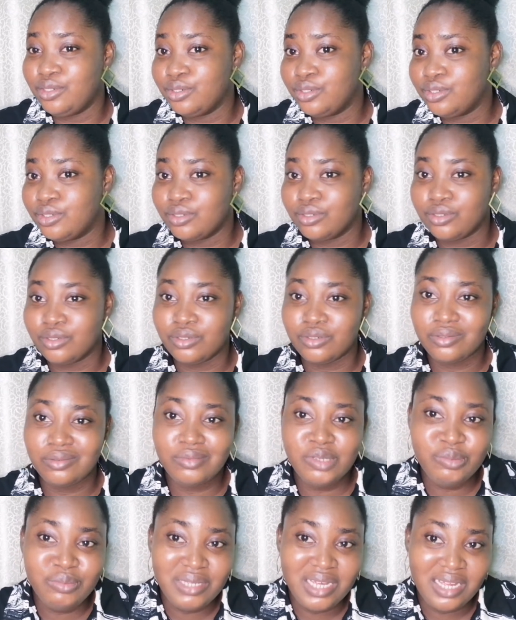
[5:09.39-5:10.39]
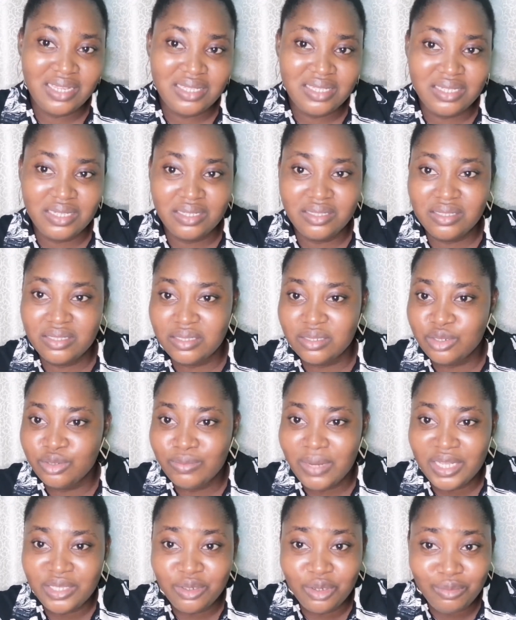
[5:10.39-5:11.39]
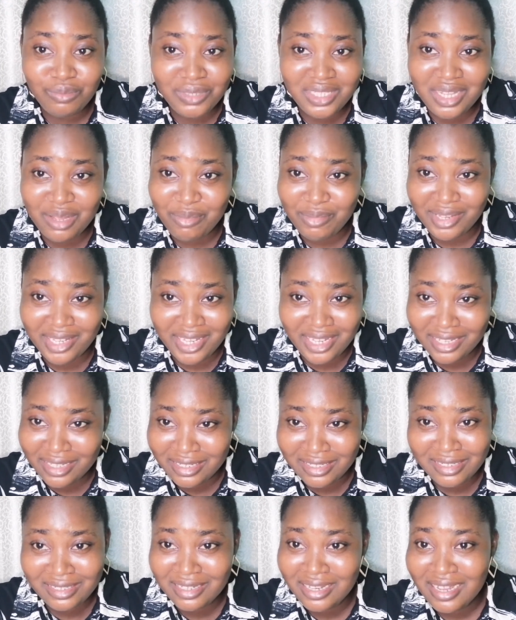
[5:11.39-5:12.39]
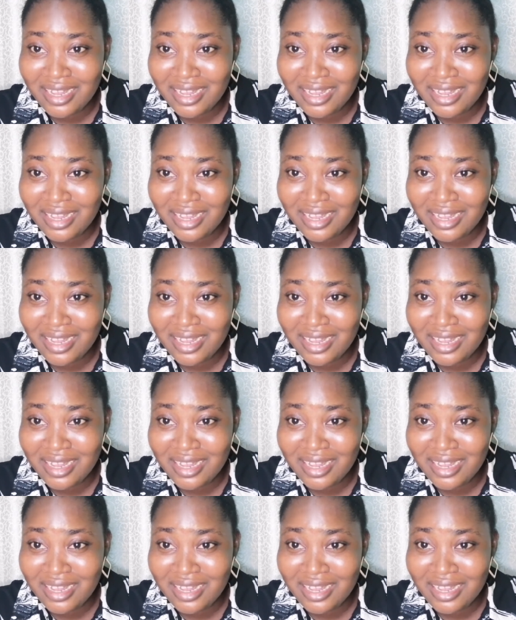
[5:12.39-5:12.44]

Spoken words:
young or maybe accident, you might not meet them again.